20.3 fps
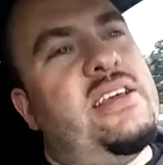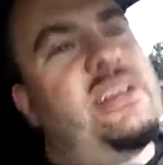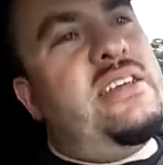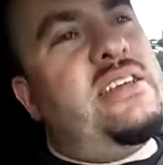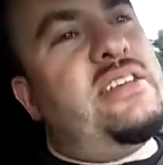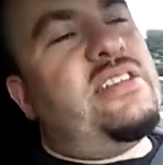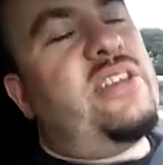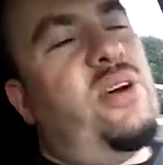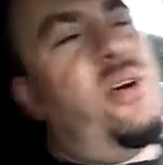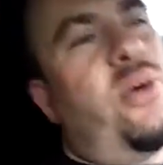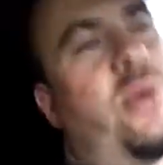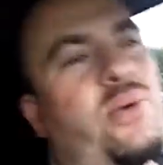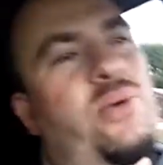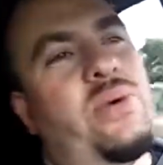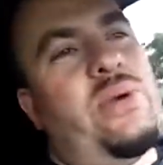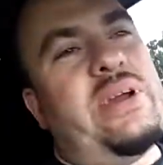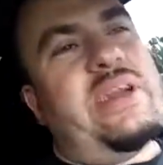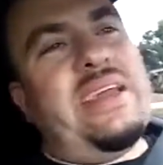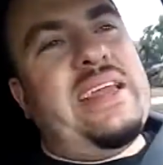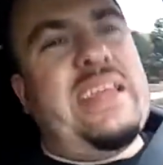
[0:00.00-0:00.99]
So
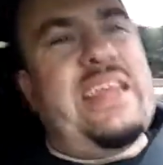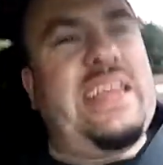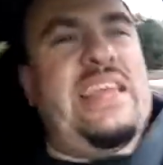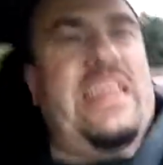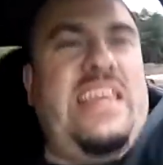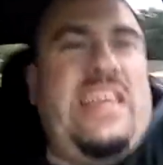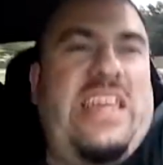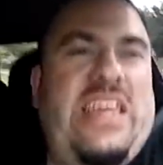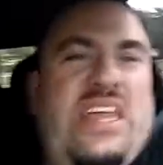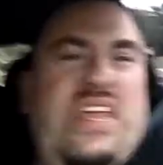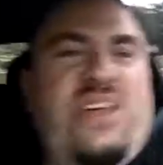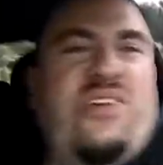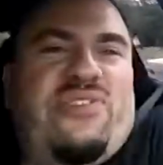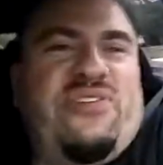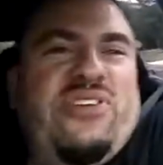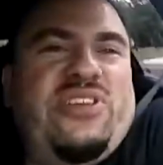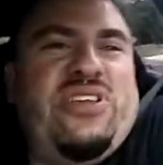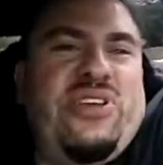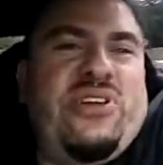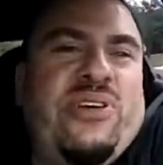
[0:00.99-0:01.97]

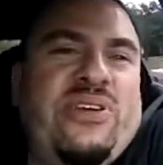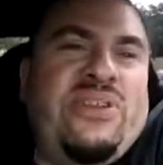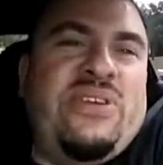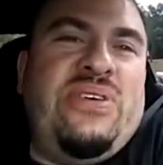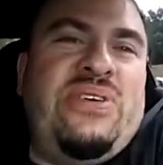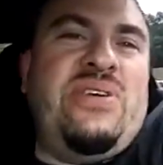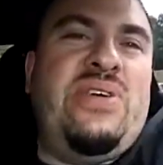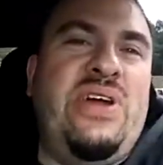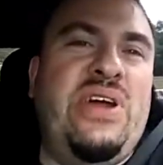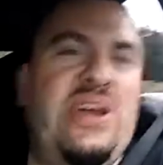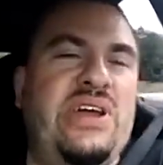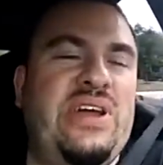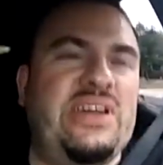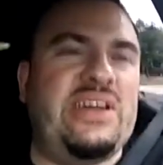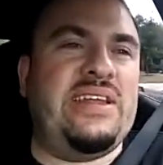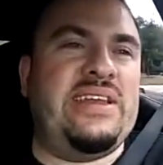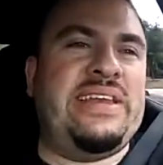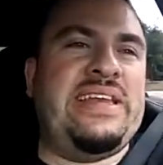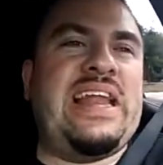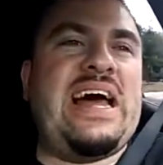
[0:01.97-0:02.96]
if you're
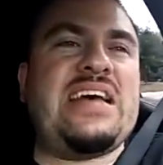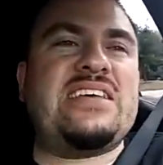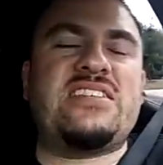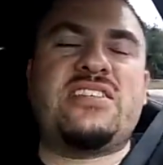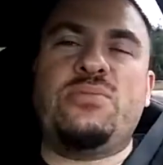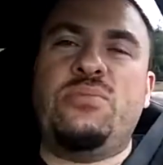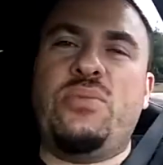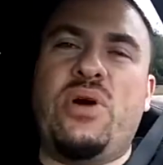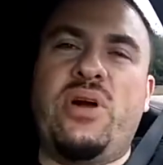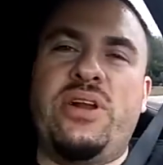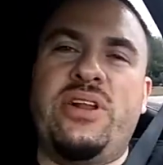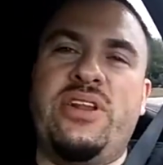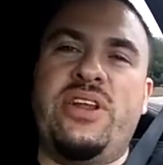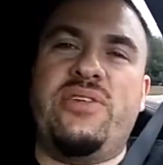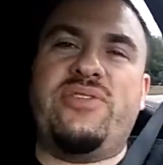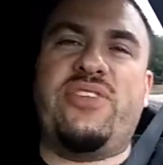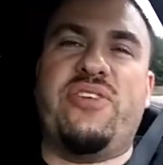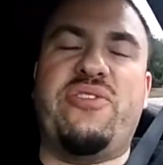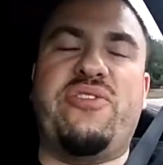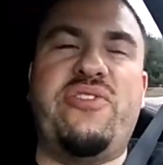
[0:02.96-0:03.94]
not smart
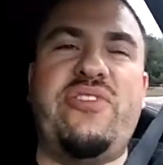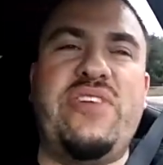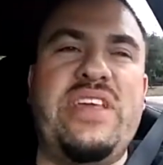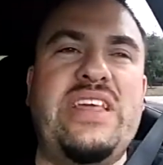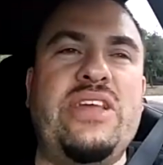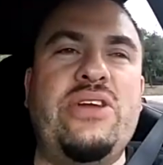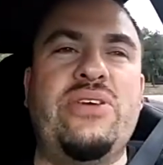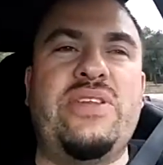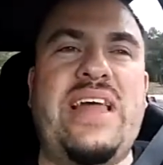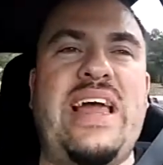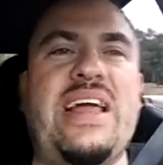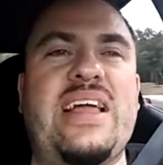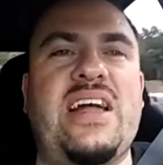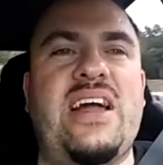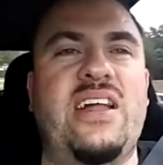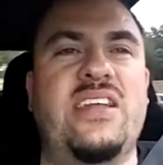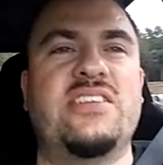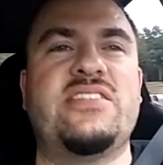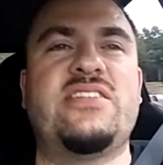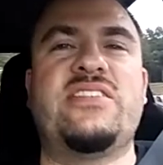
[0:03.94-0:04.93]
enough to figure that
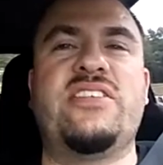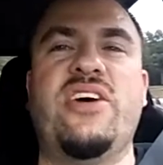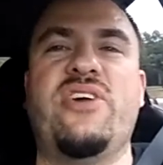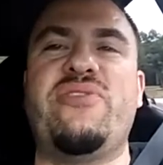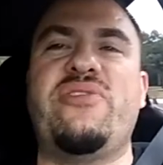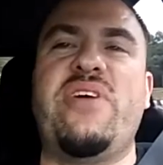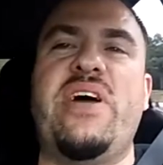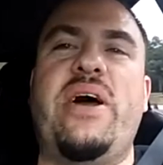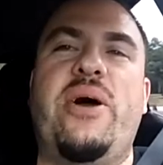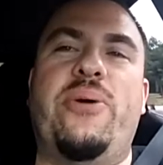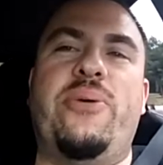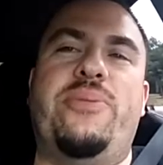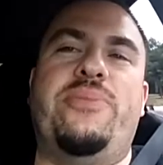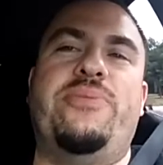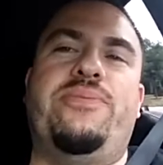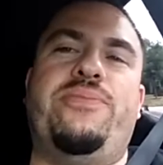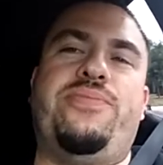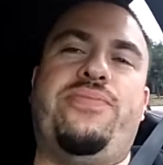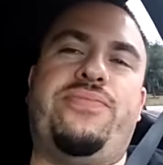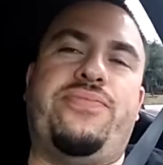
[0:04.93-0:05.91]
kind of stuff out,
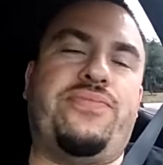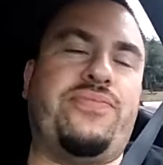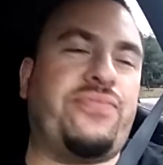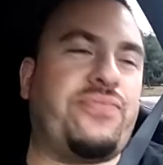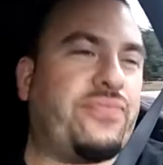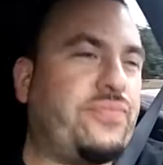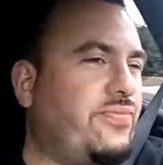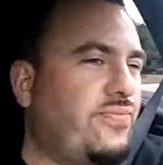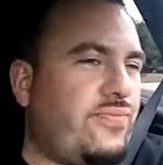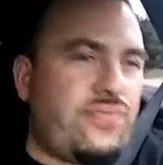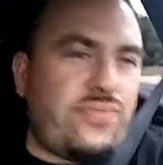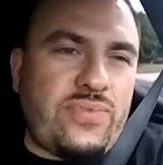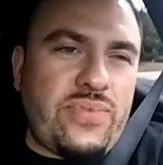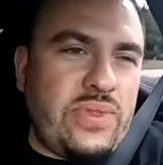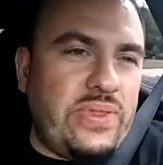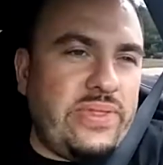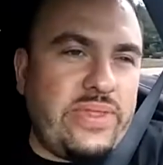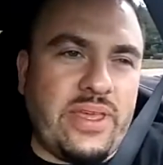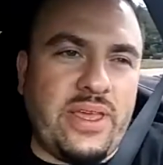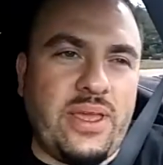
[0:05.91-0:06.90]

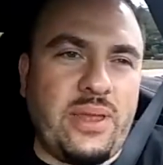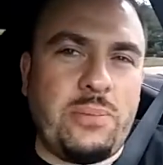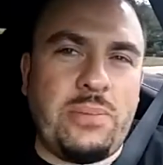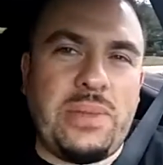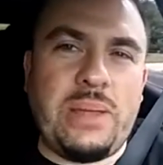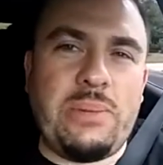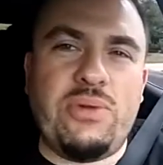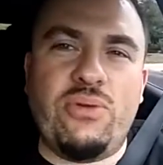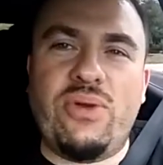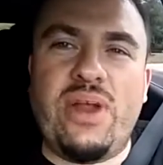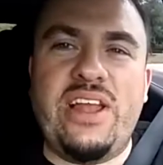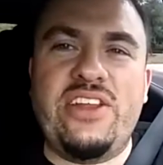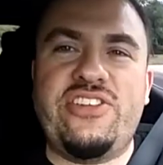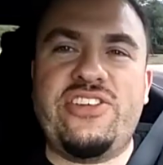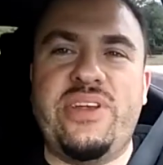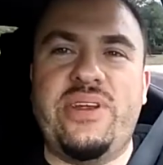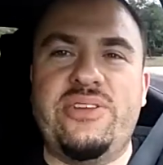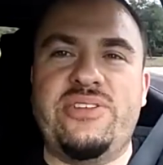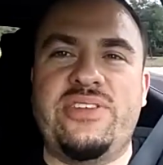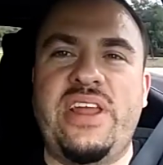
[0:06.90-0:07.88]
then maybe
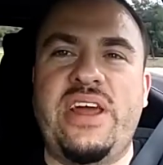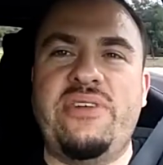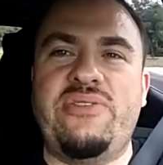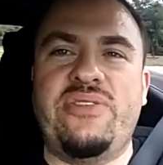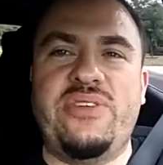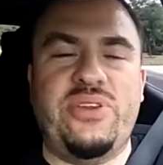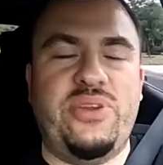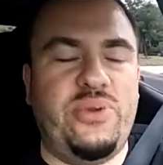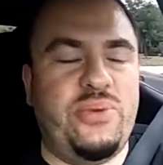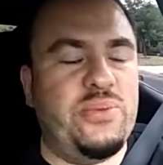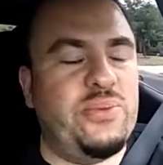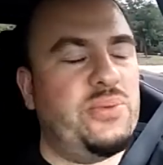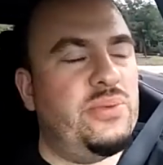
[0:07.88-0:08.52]
rideshare is not for you.